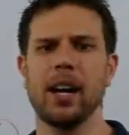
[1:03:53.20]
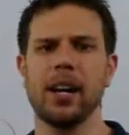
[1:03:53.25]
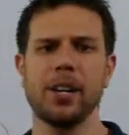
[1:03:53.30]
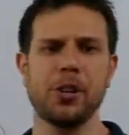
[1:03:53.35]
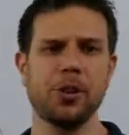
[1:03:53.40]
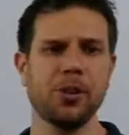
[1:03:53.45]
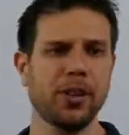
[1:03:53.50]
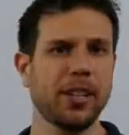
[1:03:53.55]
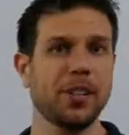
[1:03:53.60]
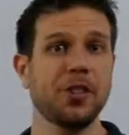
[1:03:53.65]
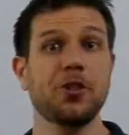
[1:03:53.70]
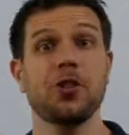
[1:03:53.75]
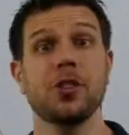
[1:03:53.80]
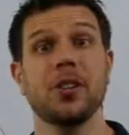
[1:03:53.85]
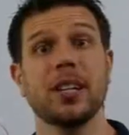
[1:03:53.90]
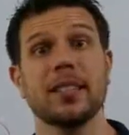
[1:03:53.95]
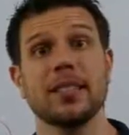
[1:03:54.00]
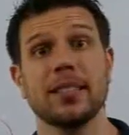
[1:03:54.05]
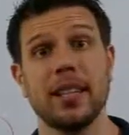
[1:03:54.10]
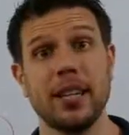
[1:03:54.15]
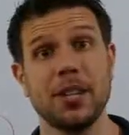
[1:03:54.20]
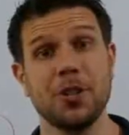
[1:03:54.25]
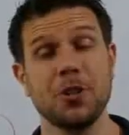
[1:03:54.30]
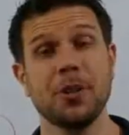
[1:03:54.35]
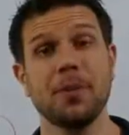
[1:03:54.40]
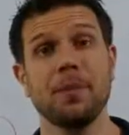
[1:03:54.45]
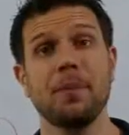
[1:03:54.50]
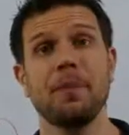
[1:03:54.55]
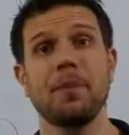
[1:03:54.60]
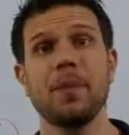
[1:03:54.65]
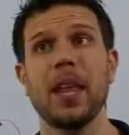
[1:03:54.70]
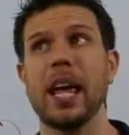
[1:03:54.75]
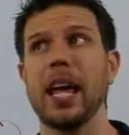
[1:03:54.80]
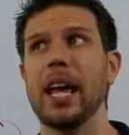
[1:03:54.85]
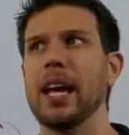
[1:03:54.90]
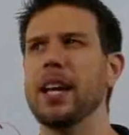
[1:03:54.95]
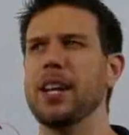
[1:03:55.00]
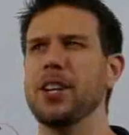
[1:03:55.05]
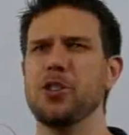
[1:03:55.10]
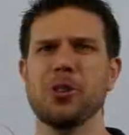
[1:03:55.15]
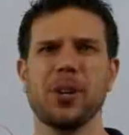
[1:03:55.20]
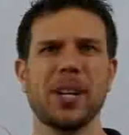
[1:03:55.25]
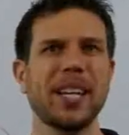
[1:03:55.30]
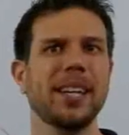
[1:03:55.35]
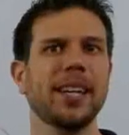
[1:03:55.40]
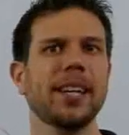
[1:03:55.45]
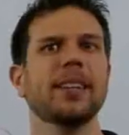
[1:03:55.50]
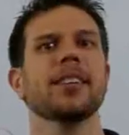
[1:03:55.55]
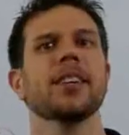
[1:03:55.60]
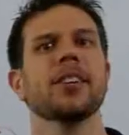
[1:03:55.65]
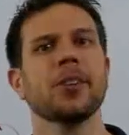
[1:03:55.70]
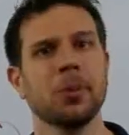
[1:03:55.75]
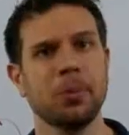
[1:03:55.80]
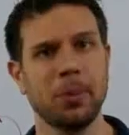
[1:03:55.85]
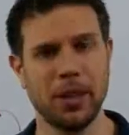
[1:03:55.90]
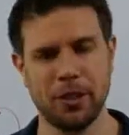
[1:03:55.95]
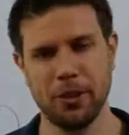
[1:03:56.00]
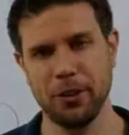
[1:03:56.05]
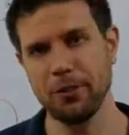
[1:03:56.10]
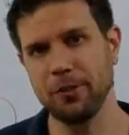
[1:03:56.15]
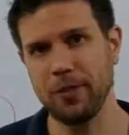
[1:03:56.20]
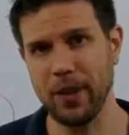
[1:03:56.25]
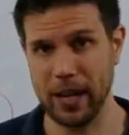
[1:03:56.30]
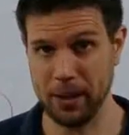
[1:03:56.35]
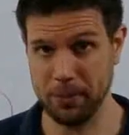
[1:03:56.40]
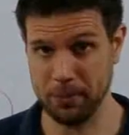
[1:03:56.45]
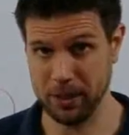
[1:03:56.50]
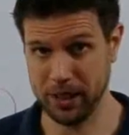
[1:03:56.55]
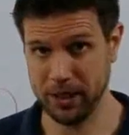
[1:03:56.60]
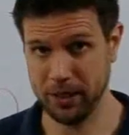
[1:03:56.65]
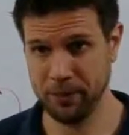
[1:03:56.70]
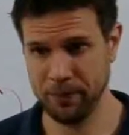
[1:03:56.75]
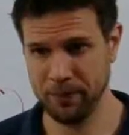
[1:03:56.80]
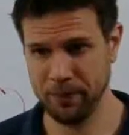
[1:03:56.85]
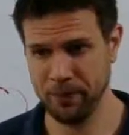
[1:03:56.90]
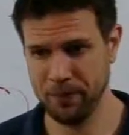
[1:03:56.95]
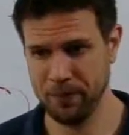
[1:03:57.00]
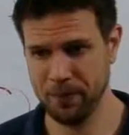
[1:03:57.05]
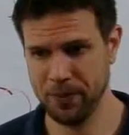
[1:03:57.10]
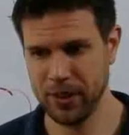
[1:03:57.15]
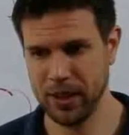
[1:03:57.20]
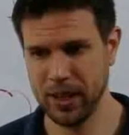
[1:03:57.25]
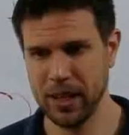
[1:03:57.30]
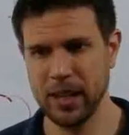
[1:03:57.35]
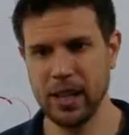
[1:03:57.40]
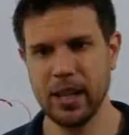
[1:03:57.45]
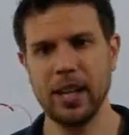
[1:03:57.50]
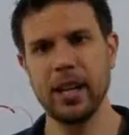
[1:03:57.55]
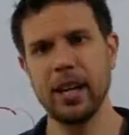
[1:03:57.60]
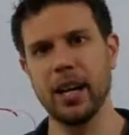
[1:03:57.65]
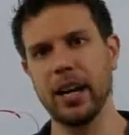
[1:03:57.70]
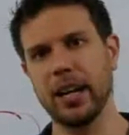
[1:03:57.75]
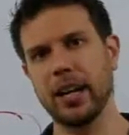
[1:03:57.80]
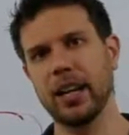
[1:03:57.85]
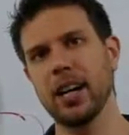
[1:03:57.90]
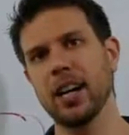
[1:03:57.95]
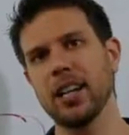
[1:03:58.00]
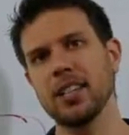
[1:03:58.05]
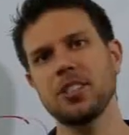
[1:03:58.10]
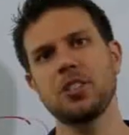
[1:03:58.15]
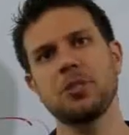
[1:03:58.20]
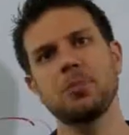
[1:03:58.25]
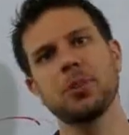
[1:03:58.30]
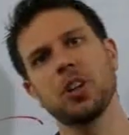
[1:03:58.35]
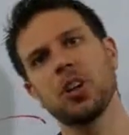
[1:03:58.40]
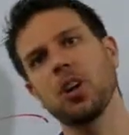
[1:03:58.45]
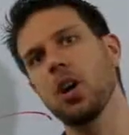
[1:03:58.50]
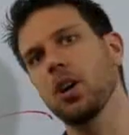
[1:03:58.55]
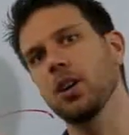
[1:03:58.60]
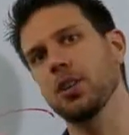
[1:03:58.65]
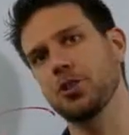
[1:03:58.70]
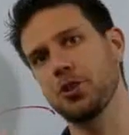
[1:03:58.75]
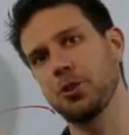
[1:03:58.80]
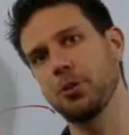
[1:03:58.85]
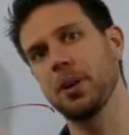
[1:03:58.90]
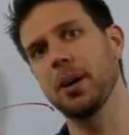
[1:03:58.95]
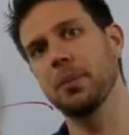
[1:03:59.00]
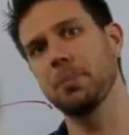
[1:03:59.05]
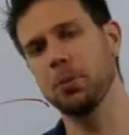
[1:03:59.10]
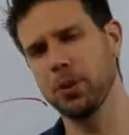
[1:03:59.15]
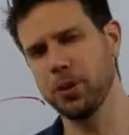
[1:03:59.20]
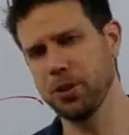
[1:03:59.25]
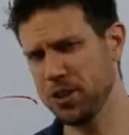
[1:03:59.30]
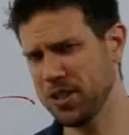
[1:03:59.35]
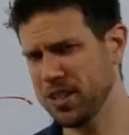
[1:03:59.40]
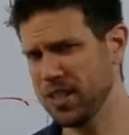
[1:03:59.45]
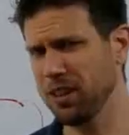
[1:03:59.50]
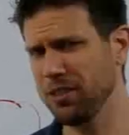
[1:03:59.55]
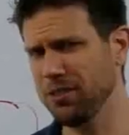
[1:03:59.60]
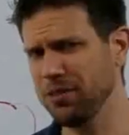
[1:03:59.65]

You're an insurance agent and you're eating dinner with your family. A customer calls you up on your cell